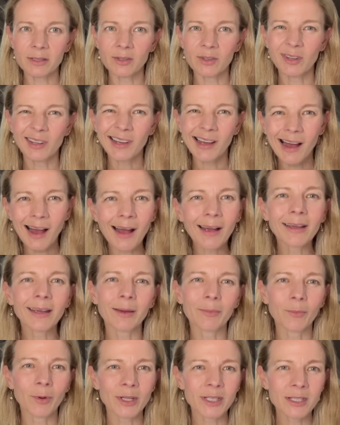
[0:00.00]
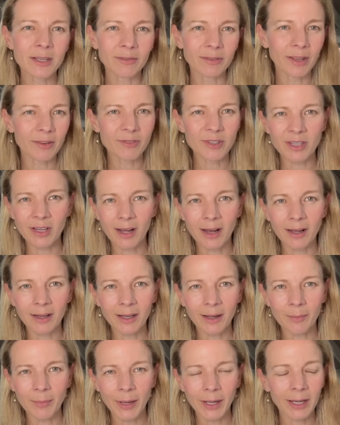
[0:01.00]
You can't get, once you've left, you can't
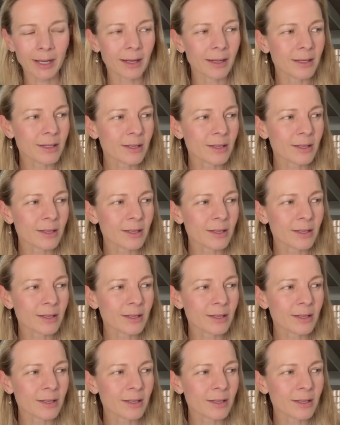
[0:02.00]
get back in.